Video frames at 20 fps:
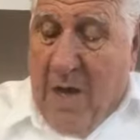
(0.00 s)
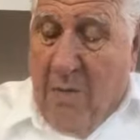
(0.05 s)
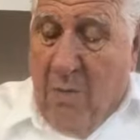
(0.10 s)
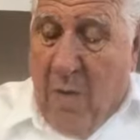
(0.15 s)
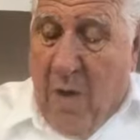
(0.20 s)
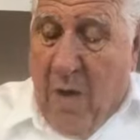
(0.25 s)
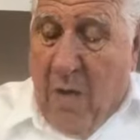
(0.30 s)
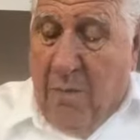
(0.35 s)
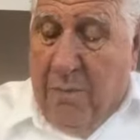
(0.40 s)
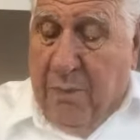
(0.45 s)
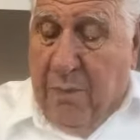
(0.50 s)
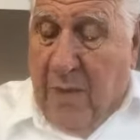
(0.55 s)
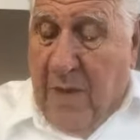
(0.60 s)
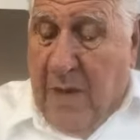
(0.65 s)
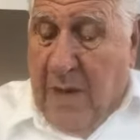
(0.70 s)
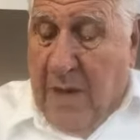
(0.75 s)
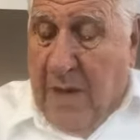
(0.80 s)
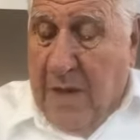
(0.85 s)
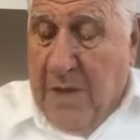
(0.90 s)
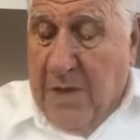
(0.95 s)
well
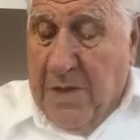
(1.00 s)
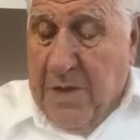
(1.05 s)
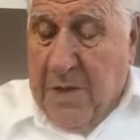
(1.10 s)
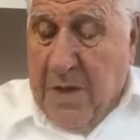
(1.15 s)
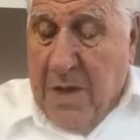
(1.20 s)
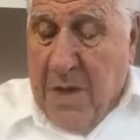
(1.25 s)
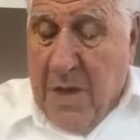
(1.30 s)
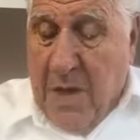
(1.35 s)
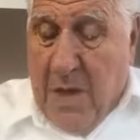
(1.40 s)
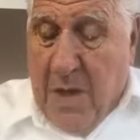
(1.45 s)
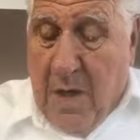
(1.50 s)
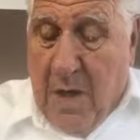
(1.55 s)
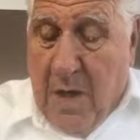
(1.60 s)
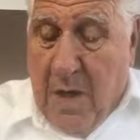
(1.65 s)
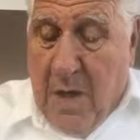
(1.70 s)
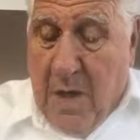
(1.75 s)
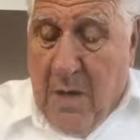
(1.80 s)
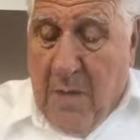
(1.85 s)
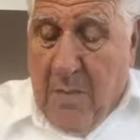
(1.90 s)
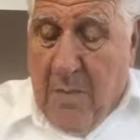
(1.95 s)
pleased,
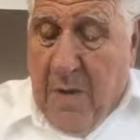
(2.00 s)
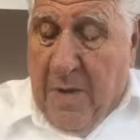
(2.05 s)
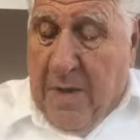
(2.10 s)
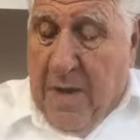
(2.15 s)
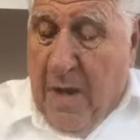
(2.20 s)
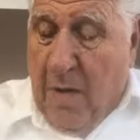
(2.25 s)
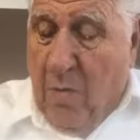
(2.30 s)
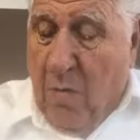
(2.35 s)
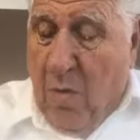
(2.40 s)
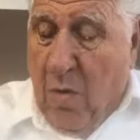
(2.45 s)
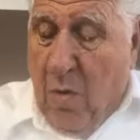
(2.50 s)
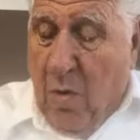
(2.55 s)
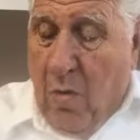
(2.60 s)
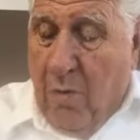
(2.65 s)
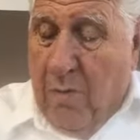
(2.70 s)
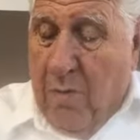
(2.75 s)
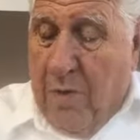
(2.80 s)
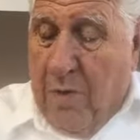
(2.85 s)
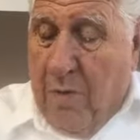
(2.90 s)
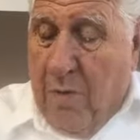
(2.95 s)
but they were
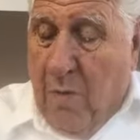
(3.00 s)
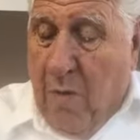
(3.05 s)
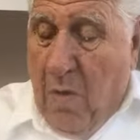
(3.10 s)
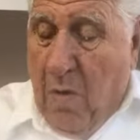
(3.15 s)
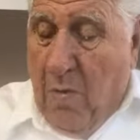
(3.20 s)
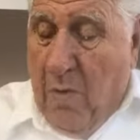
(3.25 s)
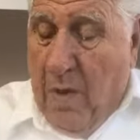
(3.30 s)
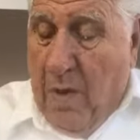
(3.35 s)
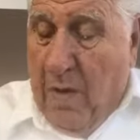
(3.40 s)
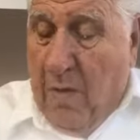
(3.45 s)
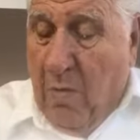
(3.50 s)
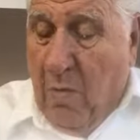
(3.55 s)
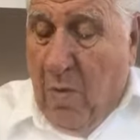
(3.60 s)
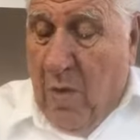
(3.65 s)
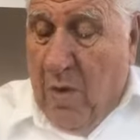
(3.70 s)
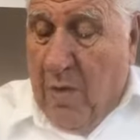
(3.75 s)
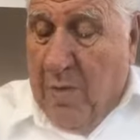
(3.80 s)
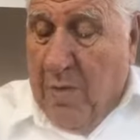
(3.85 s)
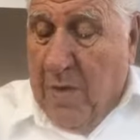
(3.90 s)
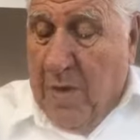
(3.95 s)
overthrown in the
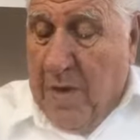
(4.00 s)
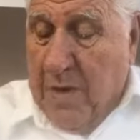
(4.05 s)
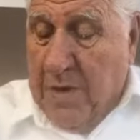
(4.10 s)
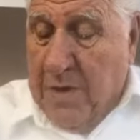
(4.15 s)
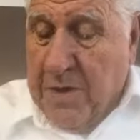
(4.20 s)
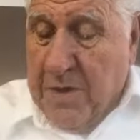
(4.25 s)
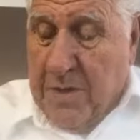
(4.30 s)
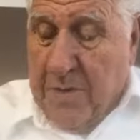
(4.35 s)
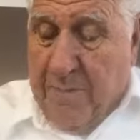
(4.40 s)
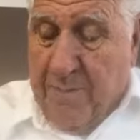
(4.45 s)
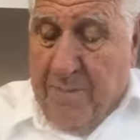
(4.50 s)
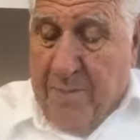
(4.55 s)
wilderness.